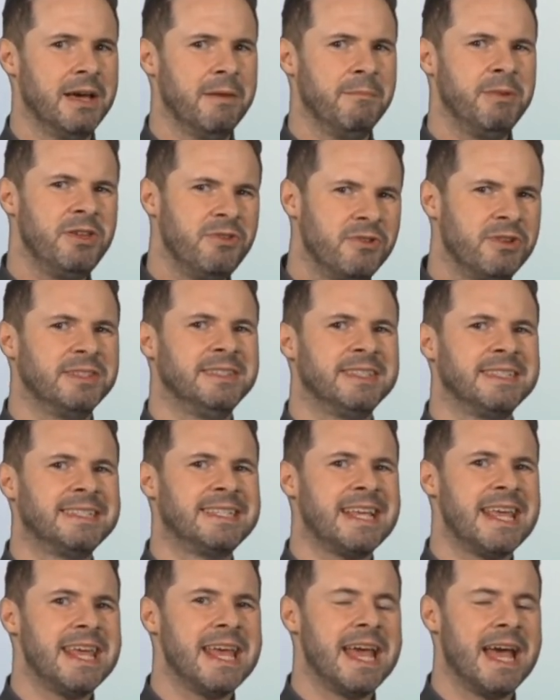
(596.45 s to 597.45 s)
But you can
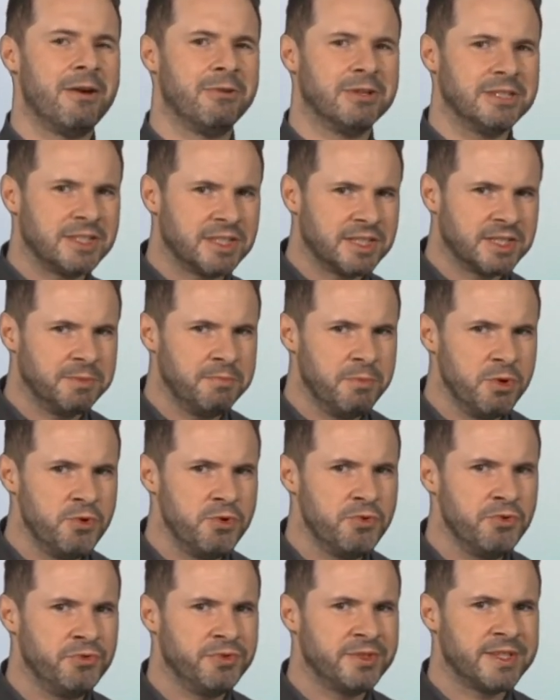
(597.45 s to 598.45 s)
see how it
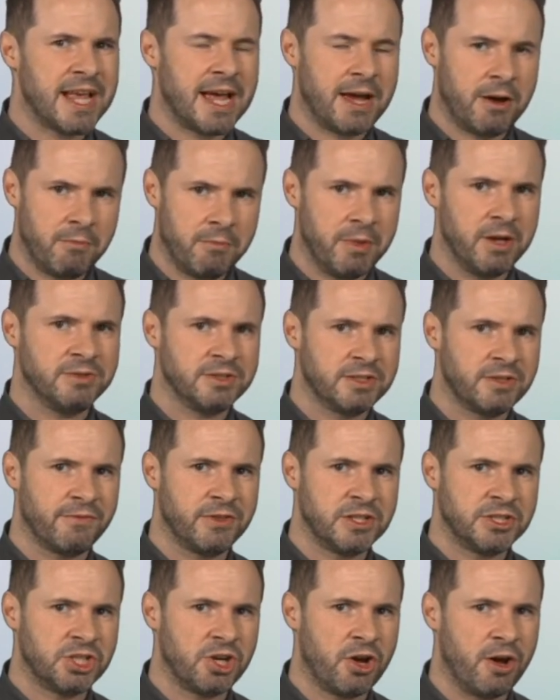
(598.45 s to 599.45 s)
smooths out most of
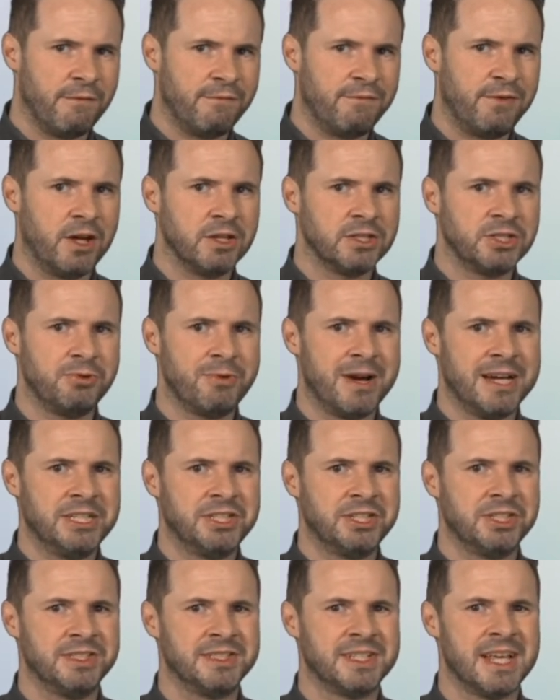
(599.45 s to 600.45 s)
the chart
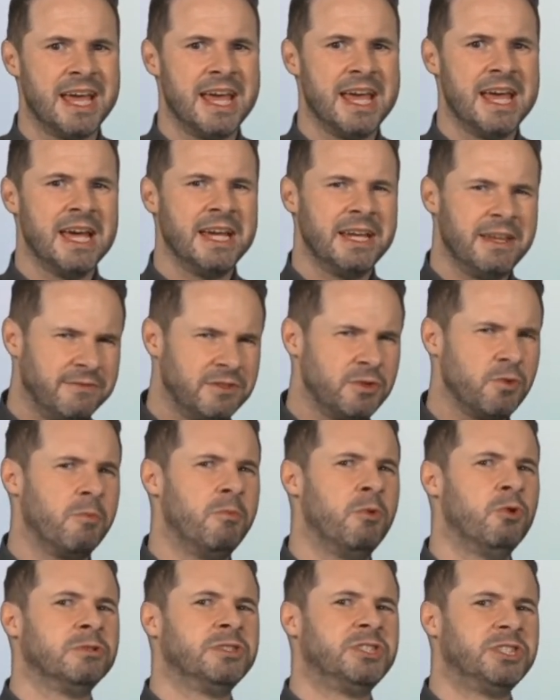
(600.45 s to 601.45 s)
fluctuations and gives you a
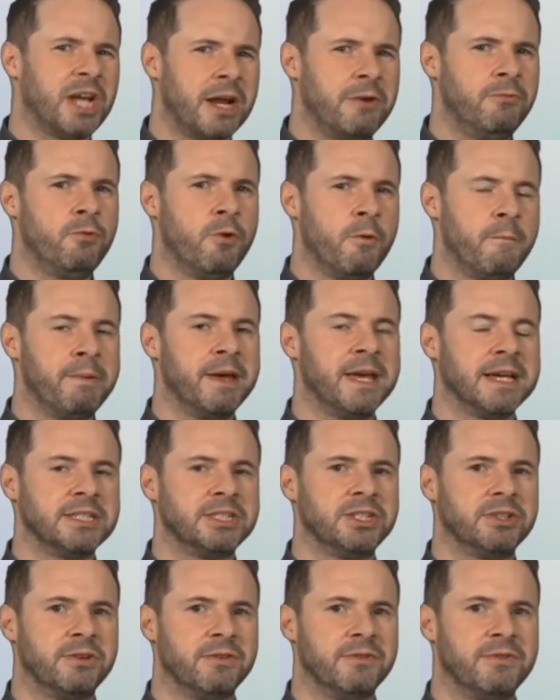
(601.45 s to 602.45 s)
more general
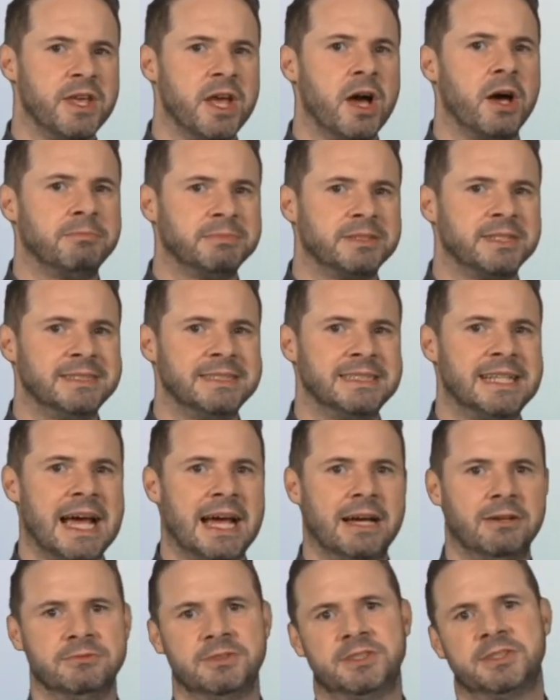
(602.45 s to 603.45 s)
picture of the ups and
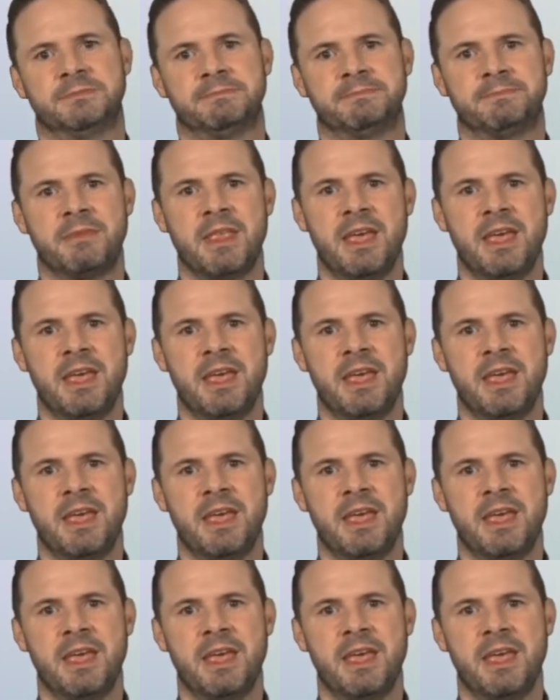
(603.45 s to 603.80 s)
downs.